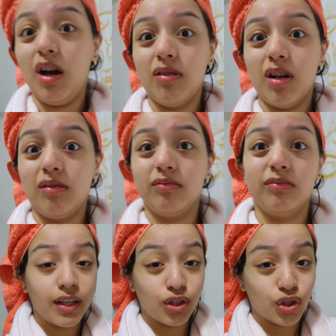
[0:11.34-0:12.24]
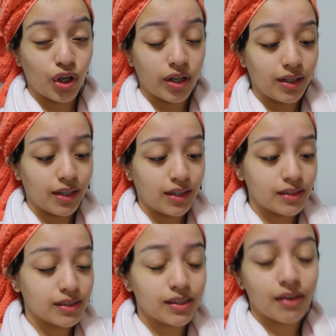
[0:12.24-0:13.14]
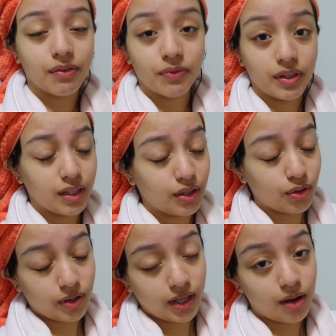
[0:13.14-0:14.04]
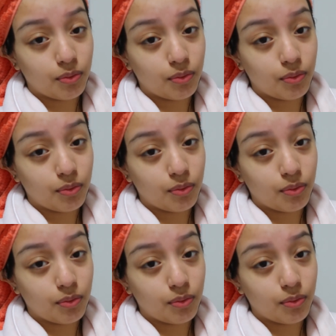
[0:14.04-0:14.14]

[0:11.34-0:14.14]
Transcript: Hold on. It is currently 7:53.